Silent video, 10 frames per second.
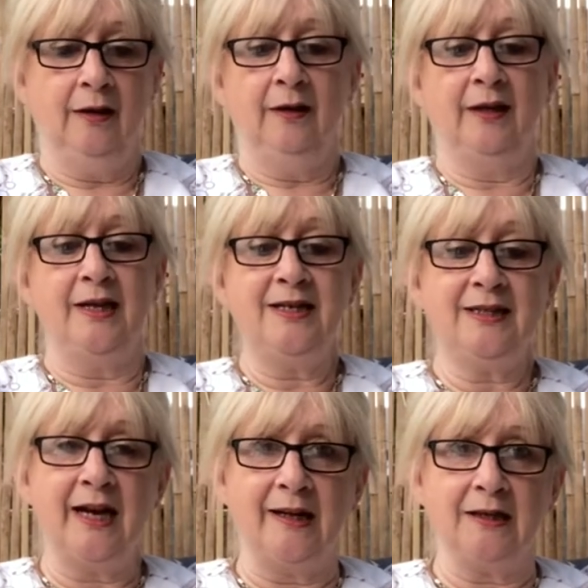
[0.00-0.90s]
And these
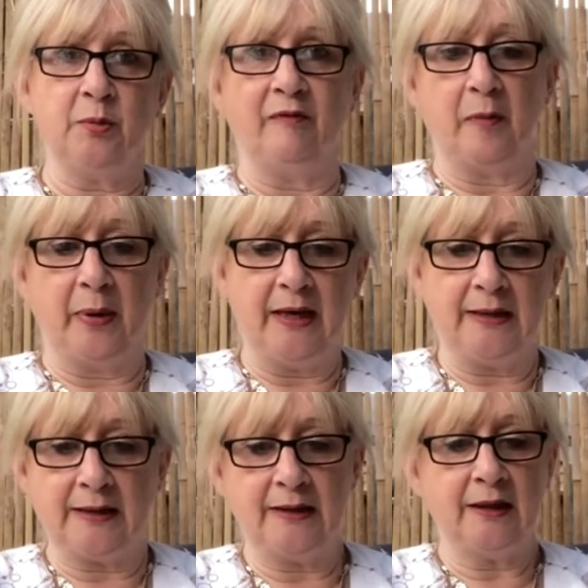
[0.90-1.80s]
tales were
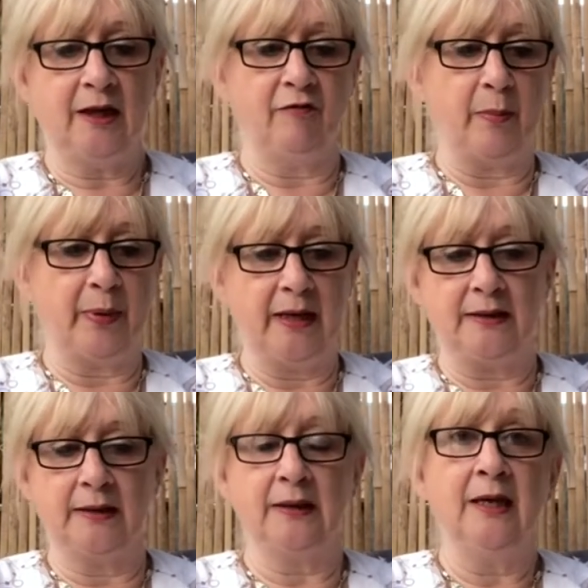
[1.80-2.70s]
repeated and
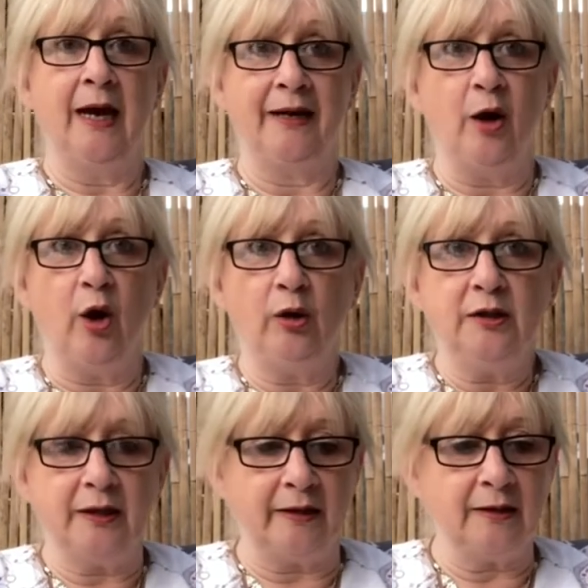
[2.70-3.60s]
repeated and
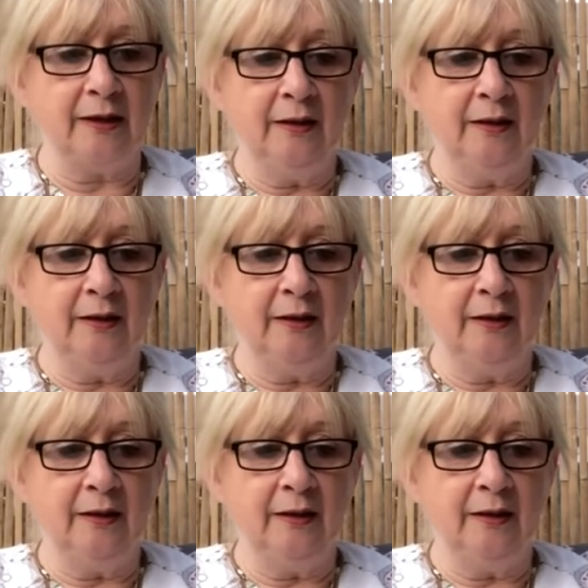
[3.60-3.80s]
altered